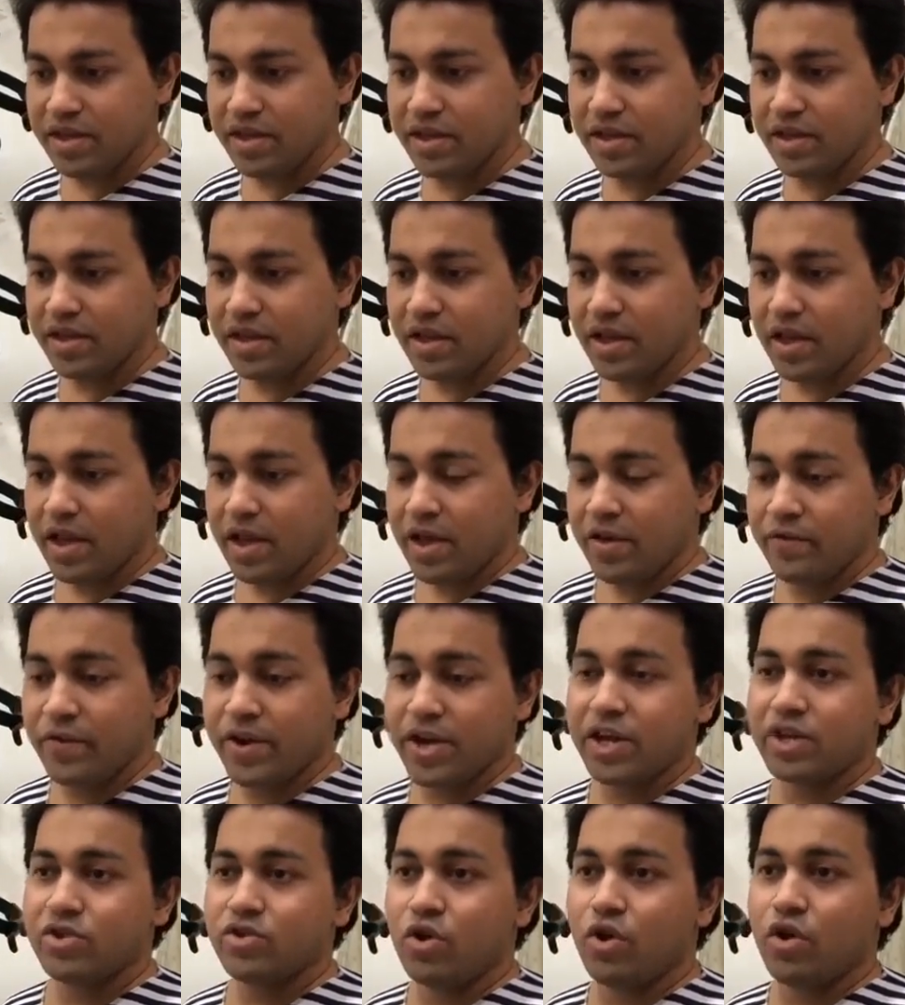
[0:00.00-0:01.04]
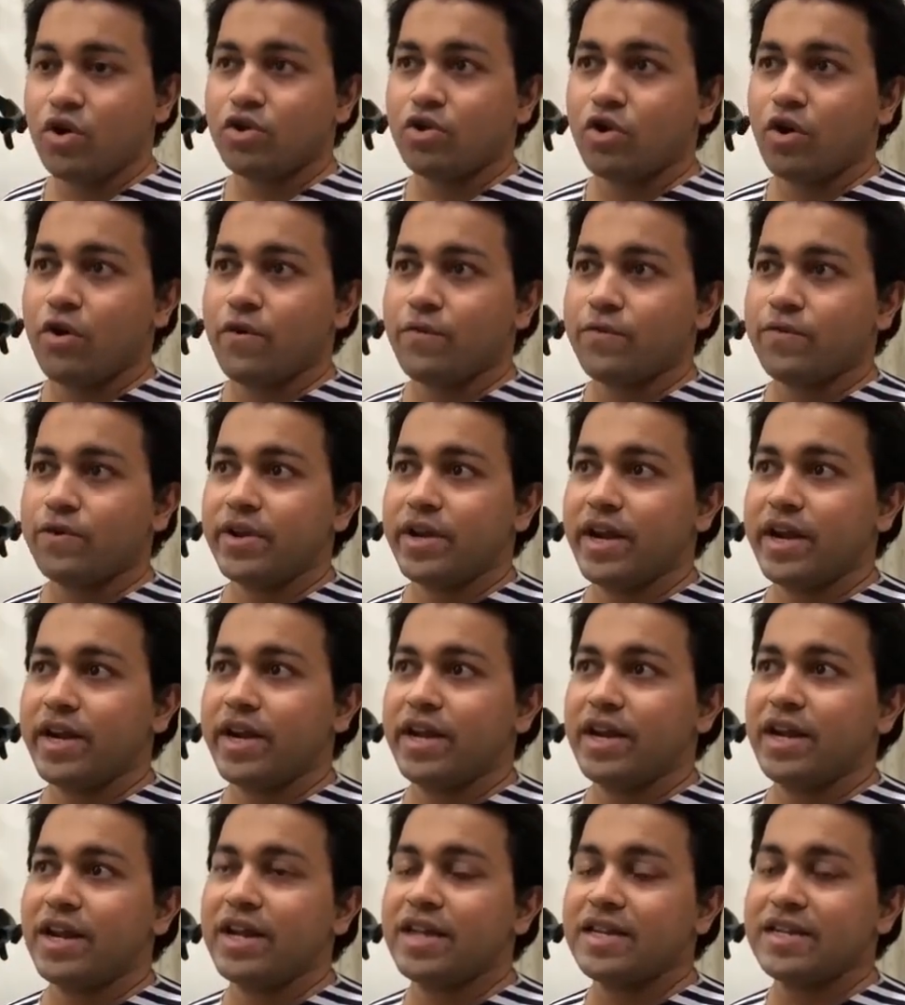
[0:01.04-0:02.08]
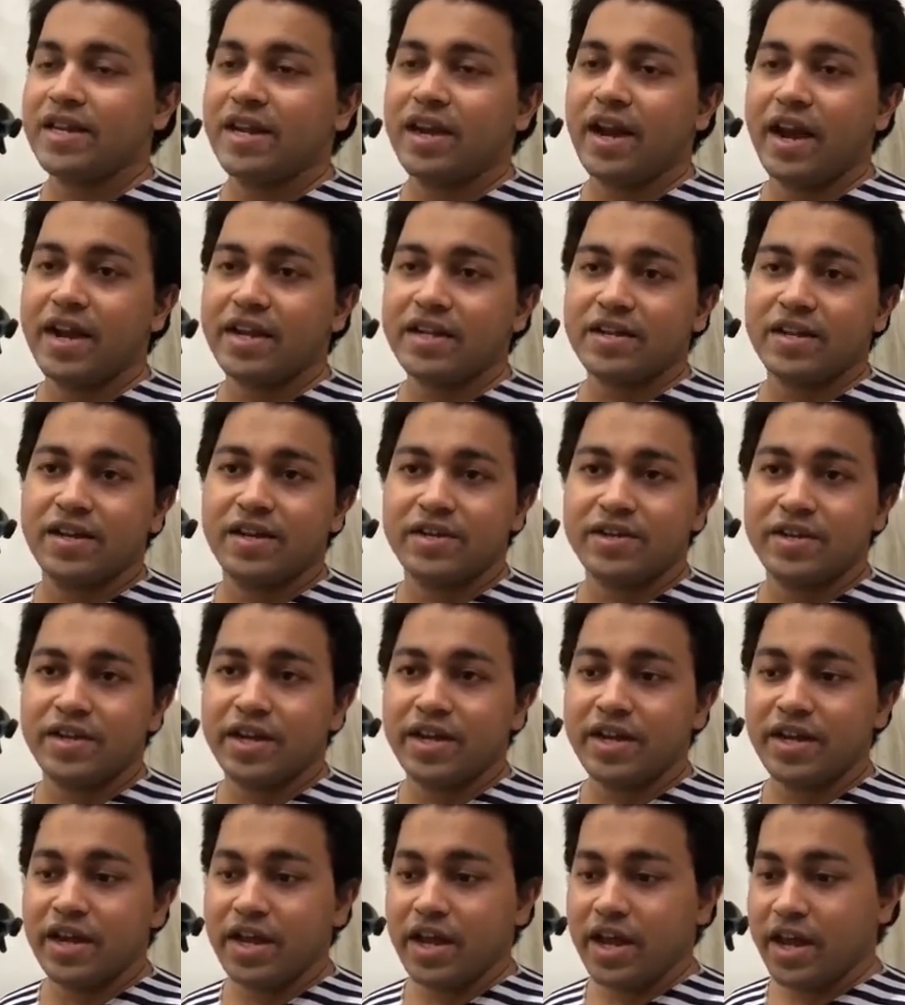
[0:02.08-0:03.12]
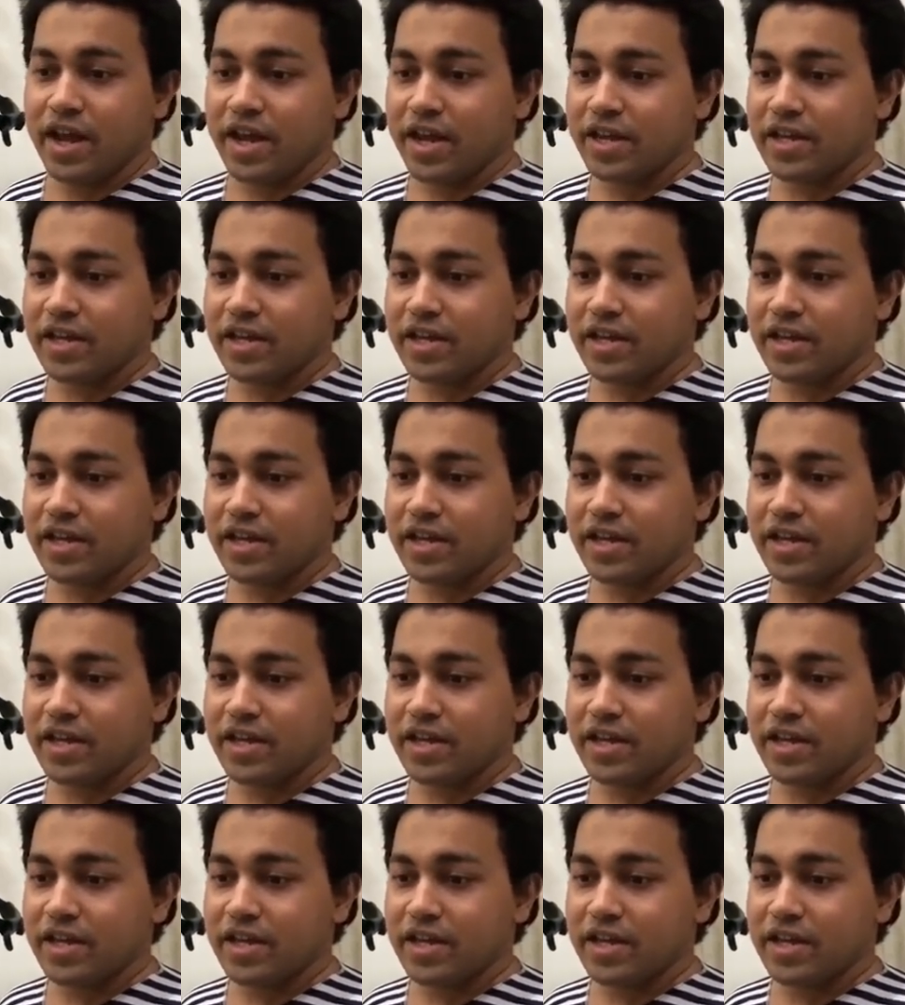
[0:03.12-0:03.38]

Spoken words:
the very thought of getting LASIK eye surgery